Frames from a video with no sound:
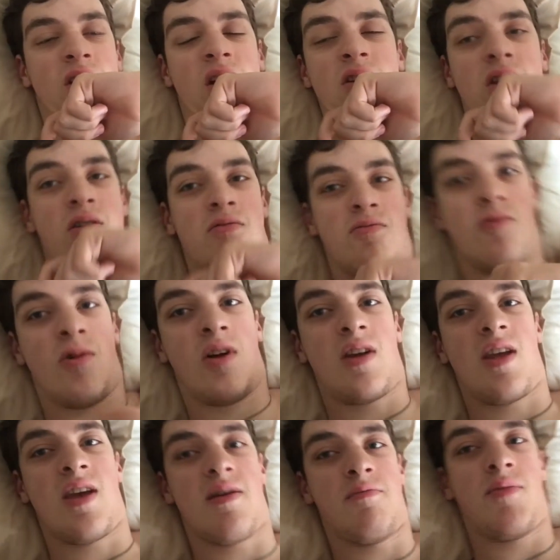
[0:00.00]
I don't know what
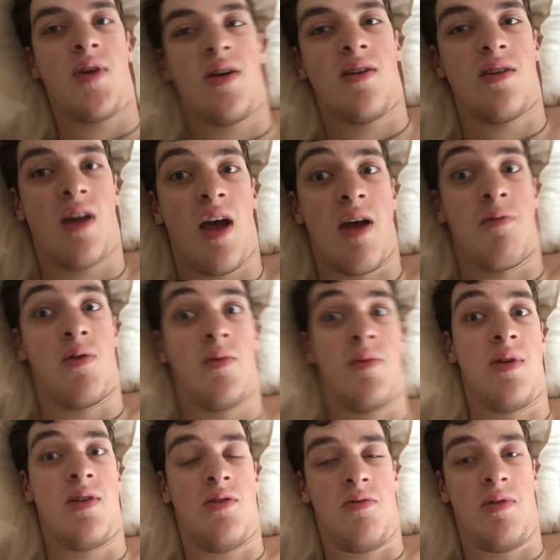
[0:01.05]
yet, but I will
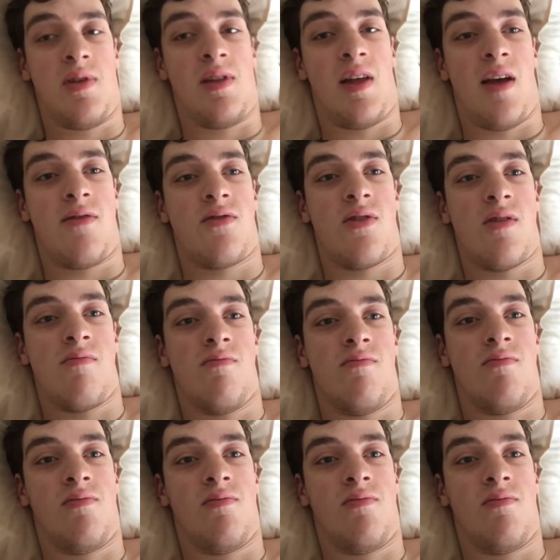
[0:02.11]
be doing a live stream.